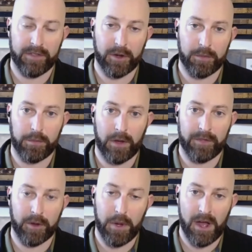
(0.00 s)
of
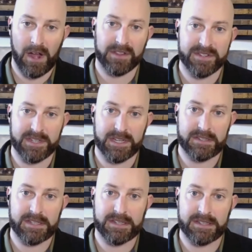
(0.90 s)
their
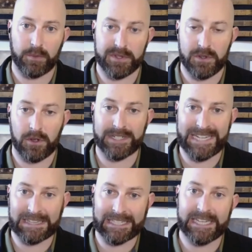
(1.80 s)
policies is what's called
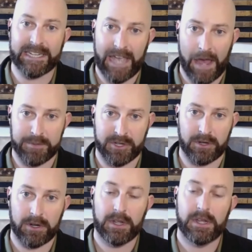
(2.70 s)
elite
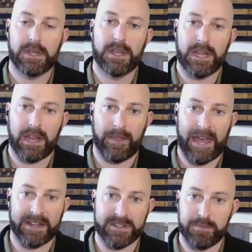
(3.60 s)
capture, and
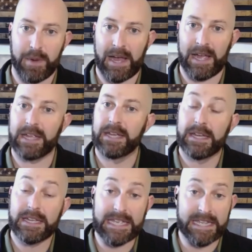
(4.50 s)
that is by
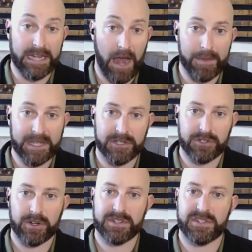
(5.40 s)
economic
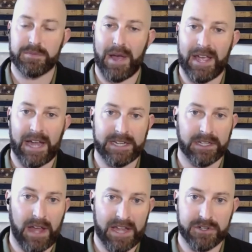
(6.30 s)
interests, by
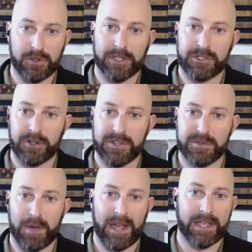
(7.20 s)
ideological
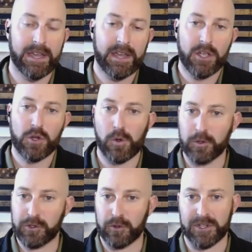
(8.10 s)
interests, by
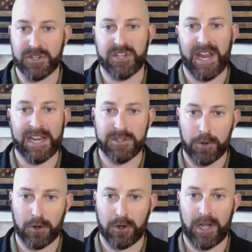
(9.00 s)
cultural exchange
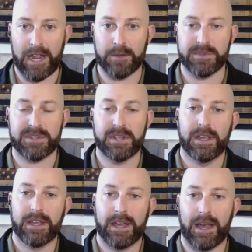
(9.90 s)
programs,
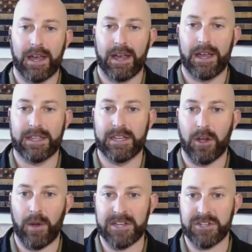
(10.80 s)

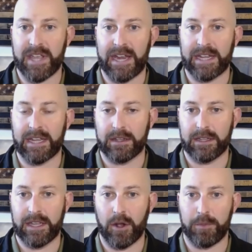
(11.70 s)
educating
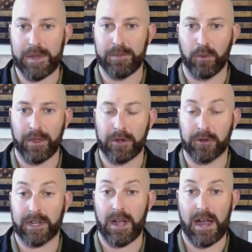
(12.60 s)
people that
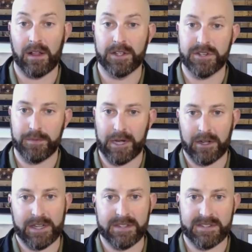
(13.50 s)
are in college,
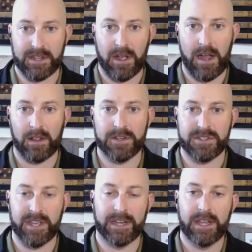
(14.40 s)
Americans in
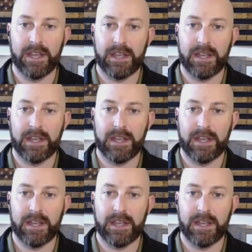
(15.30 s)
college, that